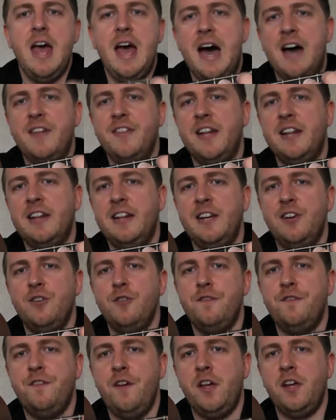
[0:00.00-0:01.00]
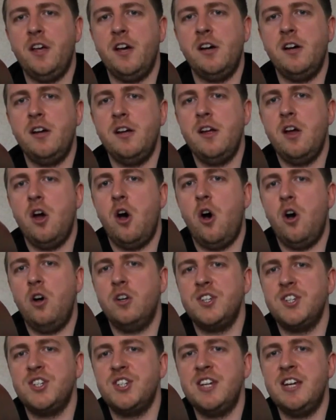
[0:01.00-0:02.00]
and then little finger
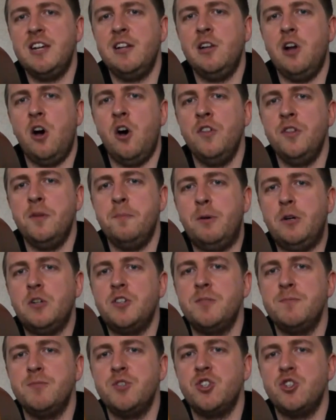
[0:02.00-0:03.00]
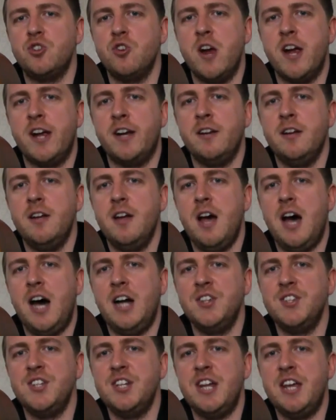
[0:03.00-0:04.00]
still on the bottom string
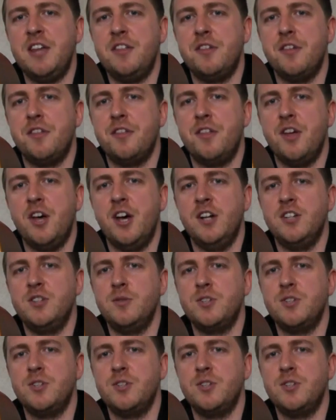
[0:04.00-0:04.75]
underneath the 3rd.